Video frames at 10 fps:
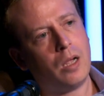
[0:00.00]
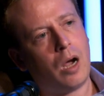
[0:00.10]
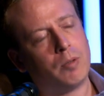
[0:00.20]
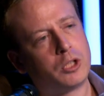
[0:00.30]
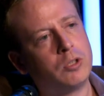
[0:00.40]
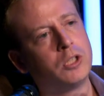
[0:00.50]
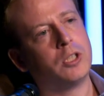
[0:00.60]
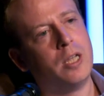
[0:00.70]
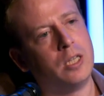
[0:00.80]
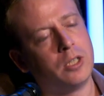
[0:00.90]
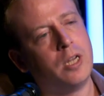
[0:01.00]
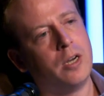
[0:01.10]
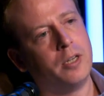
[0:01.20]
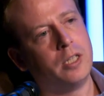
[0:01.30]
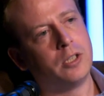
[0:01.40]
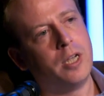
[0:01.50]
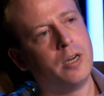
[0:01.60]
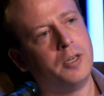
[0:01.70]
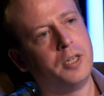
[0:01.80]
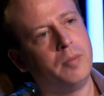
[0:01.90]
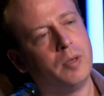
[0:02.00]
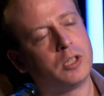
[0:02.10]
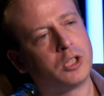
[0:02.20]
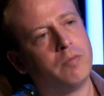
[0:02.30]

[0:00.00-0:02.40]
A Pursuance is an entity. It's an entity, a civic